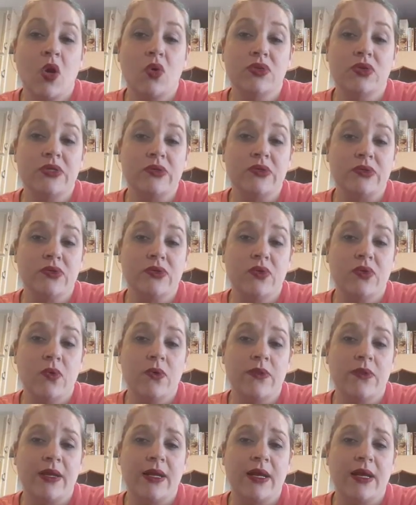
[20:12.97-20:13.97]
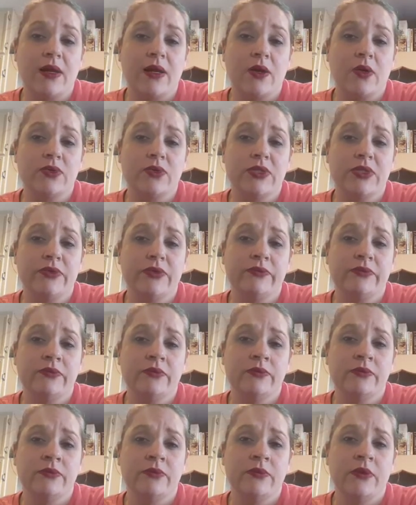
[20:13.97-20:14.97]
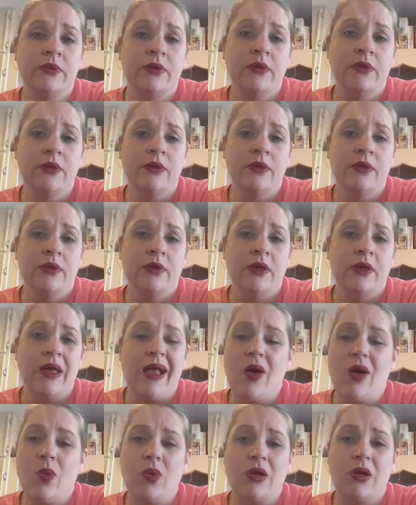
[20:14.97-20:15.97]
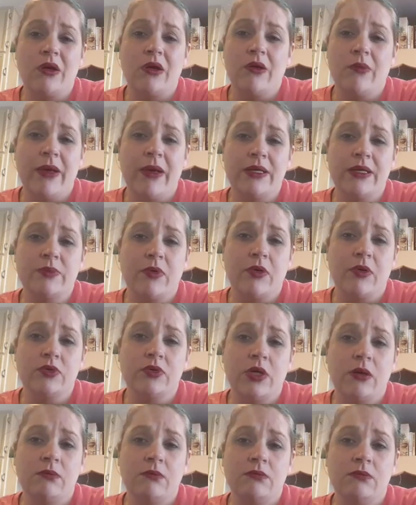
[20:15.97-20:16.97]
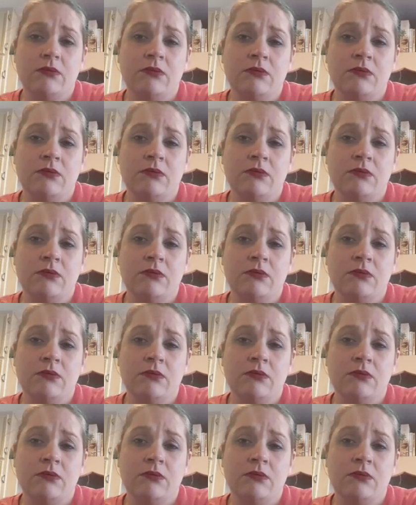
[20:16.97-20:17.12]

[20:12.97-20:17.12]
Or is there a store that I gotta go to? I don't wanna go Bass Pro Shop.